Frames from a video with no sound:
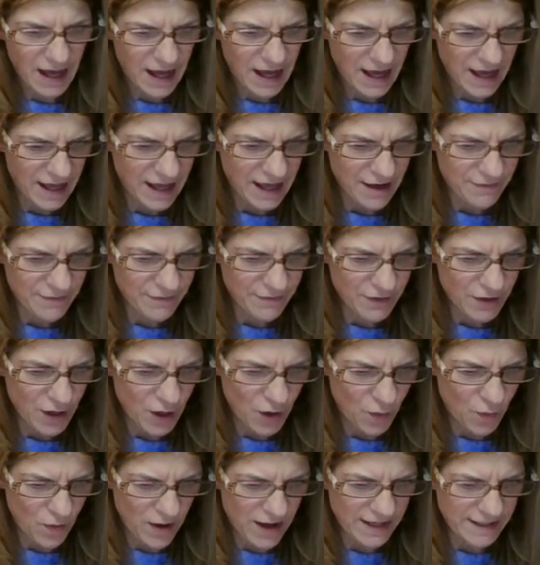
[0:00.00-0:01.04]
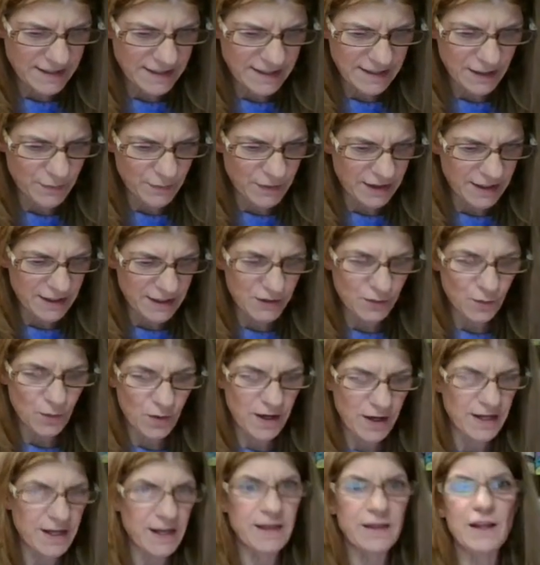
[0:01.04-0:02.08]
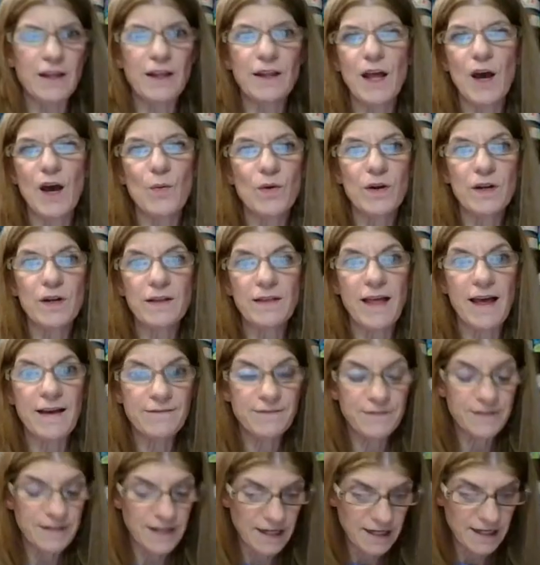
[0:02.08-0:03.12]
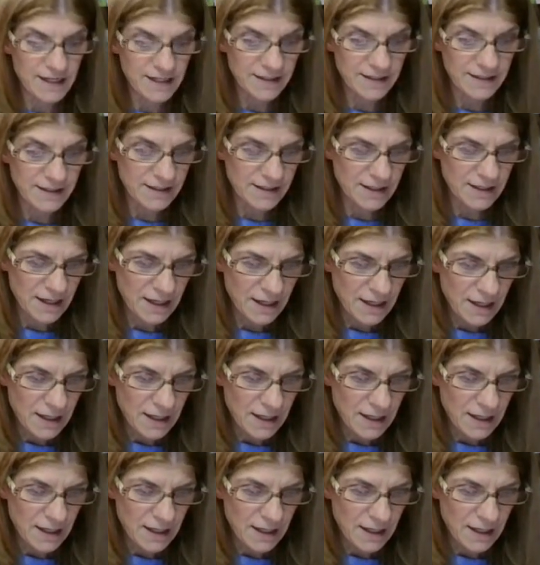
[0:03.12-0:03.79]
I have no idea what this one in the lower left is.